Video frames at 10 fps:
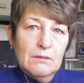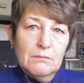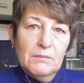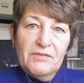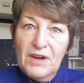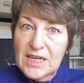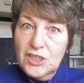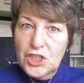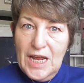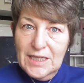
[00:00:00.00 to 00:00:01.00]
my
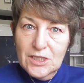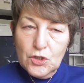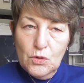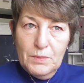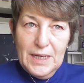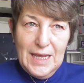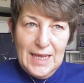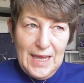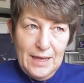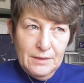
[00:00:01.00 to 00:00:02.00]
friend Jen's coming
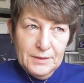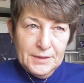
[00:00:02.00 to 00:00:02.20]
here,